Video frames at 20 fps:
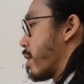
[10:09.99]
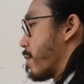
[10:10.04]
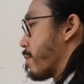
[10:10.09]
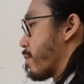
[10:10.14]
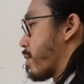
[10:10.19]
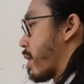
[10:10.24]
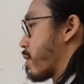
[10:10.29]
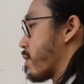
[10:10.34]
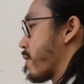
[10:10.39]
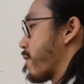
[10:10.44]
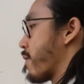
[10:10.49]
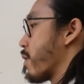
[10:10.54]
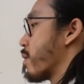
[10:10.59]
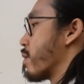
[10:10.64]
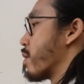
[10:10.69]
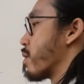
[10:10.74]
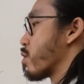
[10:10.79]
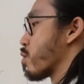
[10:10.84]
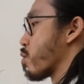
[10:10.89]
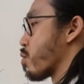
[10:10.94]
Plato
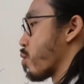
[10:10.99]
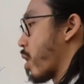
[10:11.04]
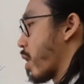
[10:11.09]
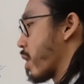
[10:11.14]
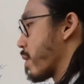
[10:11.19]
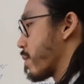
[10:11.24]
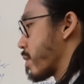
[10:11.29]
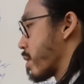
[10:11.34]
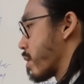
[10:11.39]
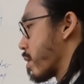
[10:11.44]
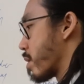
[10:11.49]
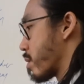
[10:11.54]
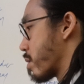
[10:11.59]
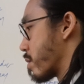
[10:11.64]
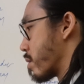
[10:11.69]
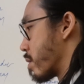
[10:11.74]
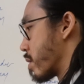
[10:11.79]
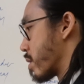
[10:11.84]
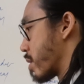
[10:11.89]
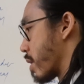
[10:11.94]
further ascribed
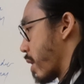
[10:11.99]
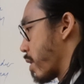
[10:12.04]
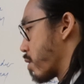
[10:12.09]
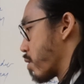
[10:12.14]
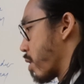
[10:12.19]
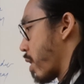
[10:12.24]
to the sage